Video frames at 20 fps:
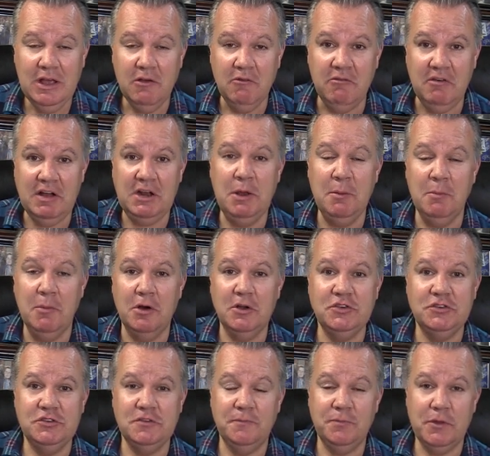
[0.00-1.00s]
very
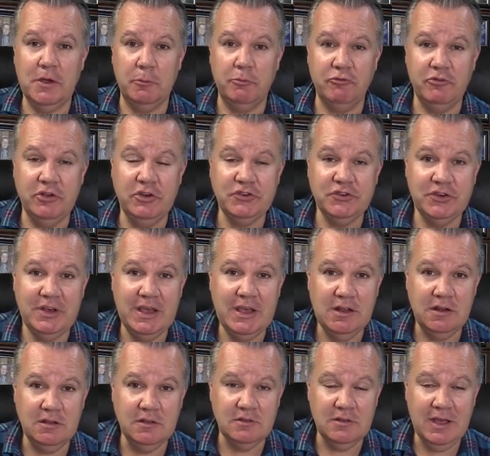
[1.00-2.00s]
much
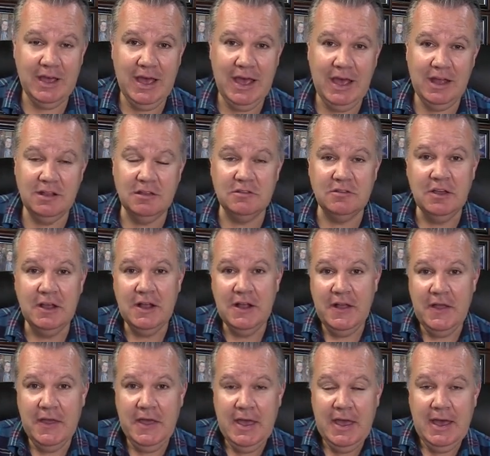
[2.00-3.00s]
appreciated. And
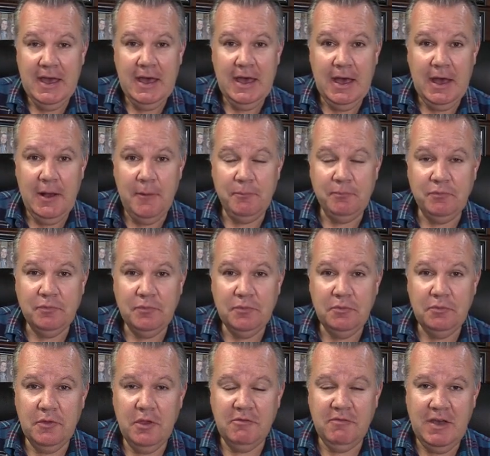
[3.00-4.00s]
uh,
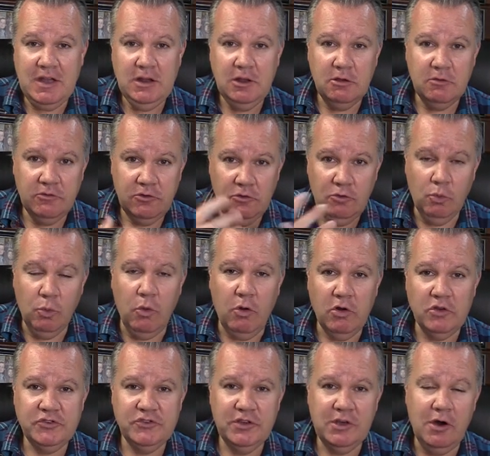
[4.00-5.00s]
if any of you
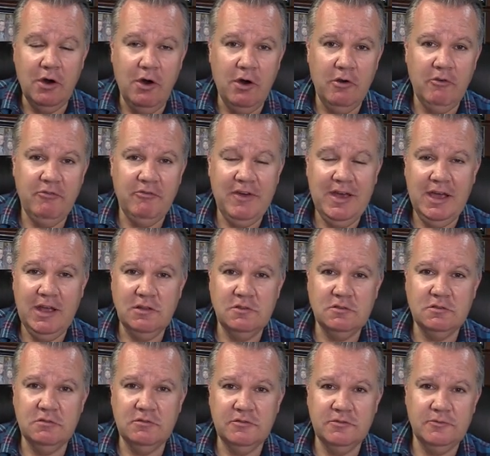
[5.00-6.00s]
watching are fans
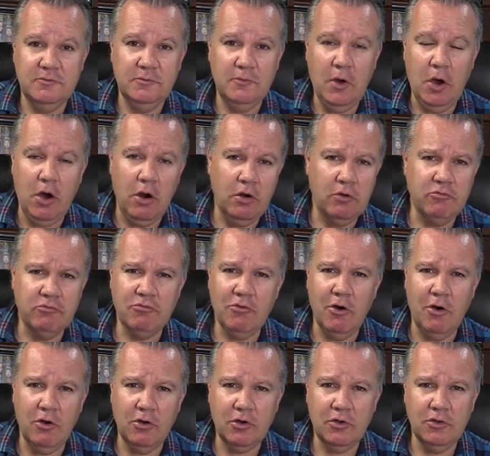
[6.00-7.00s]
of hard
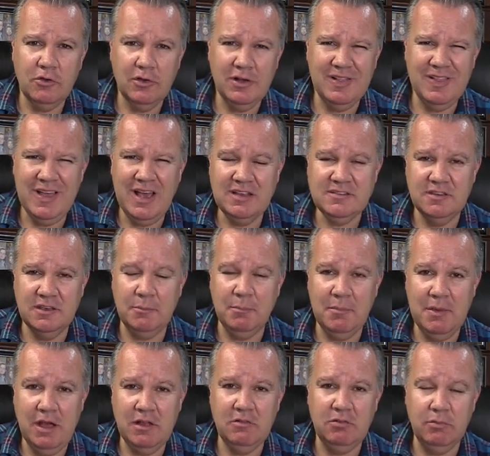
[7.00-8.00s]
rock, classic
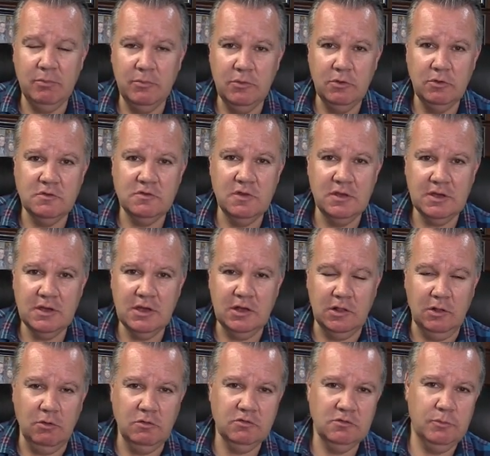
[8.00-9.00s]
metal music, I'll
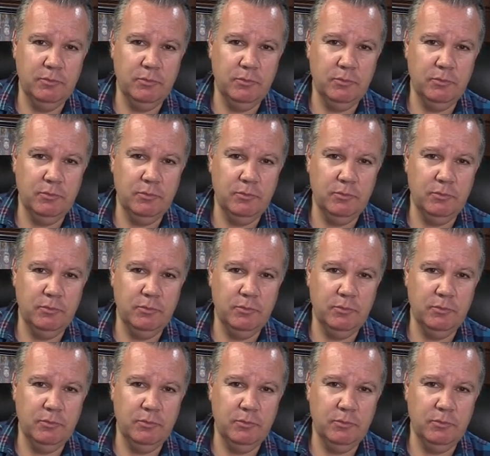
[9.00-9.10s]
also